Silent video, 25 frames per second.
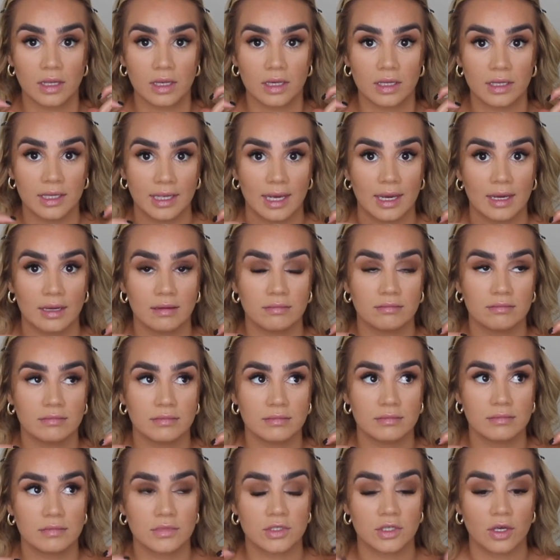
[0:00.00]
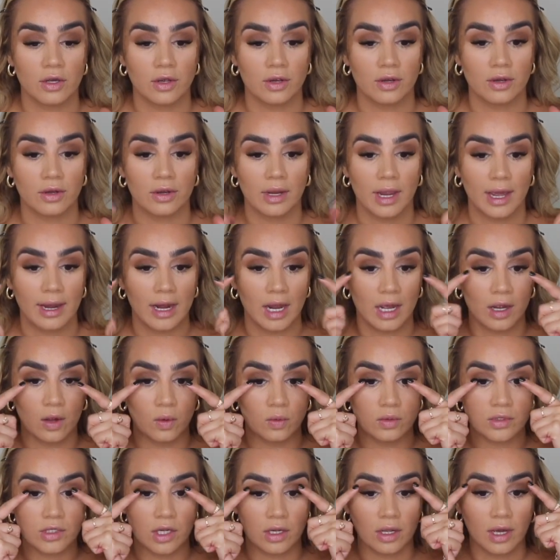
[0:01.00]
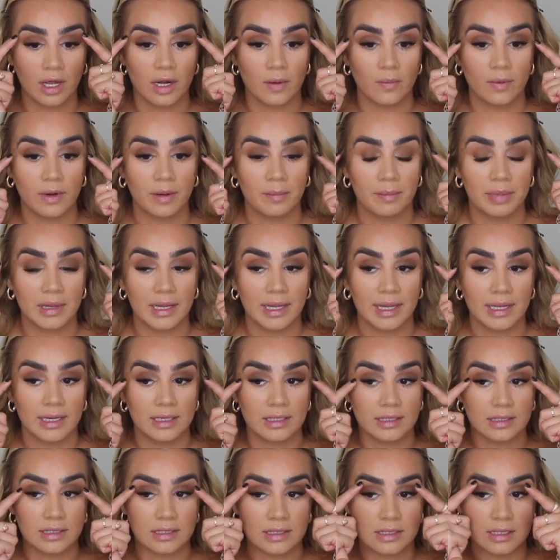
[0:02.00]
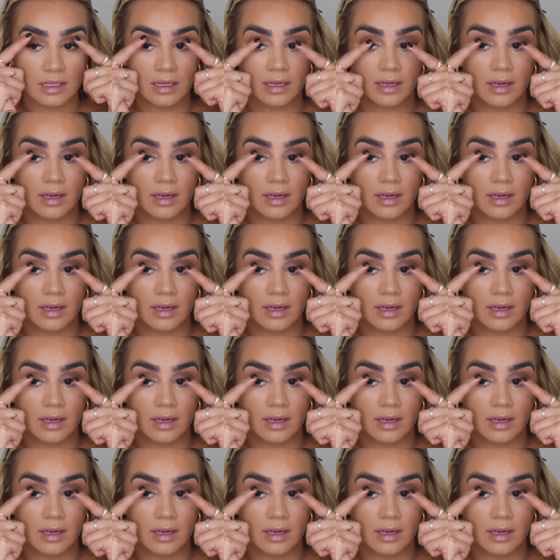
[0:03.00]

Yeah. So, and I also kind of want to blend